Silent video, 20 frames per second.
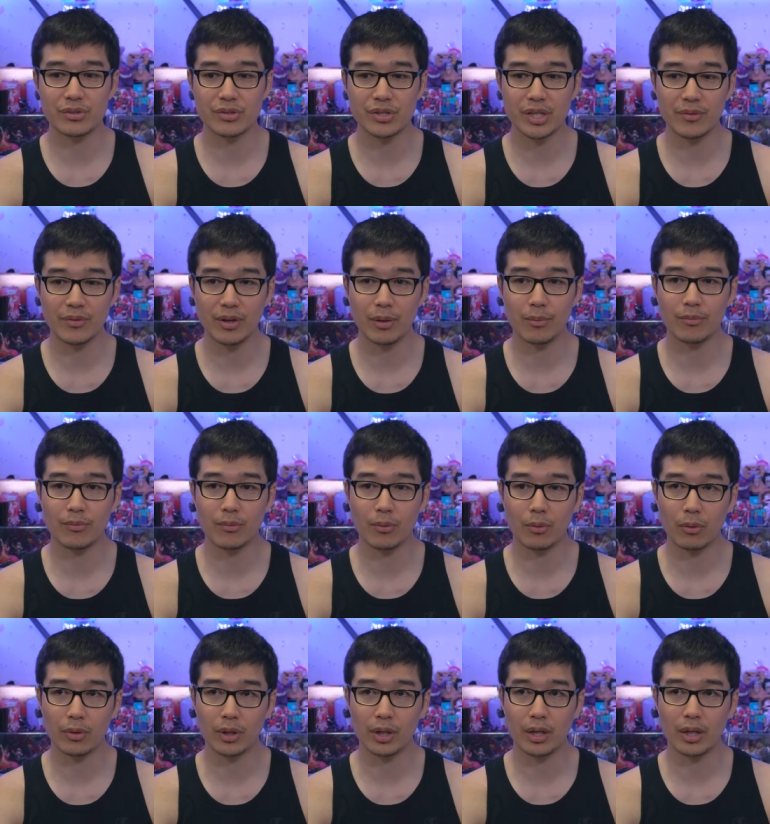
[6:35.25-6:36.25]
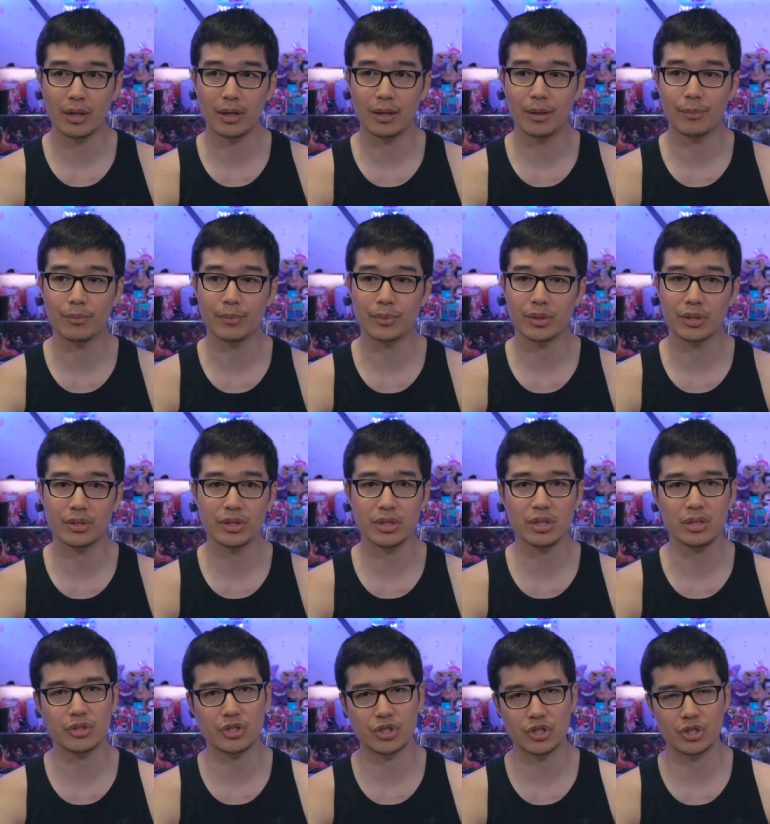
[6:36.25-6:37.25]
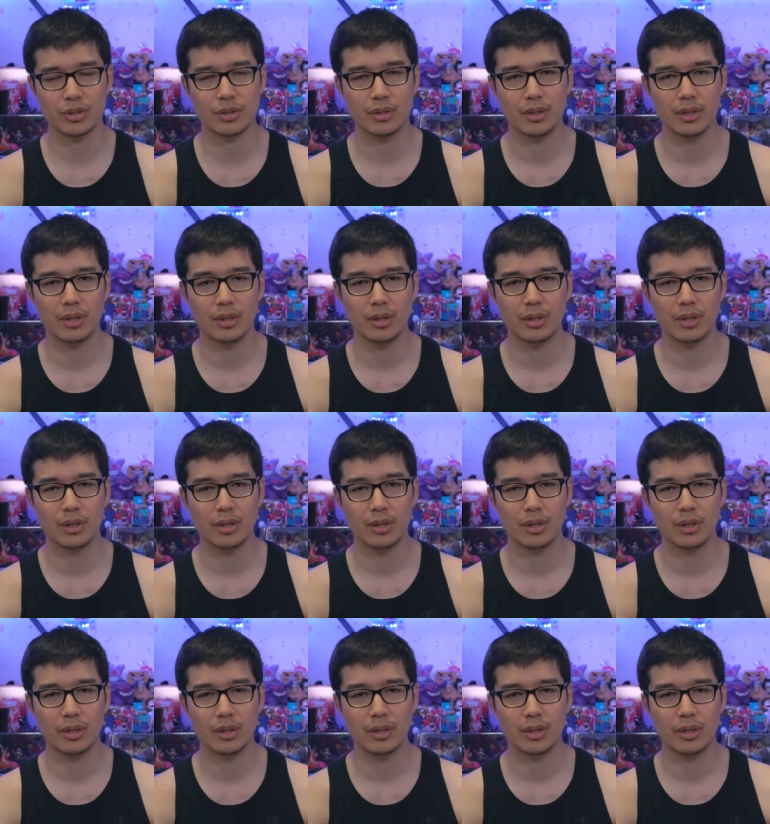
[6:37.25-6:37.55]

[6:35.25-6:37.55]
save up for um, Kinich,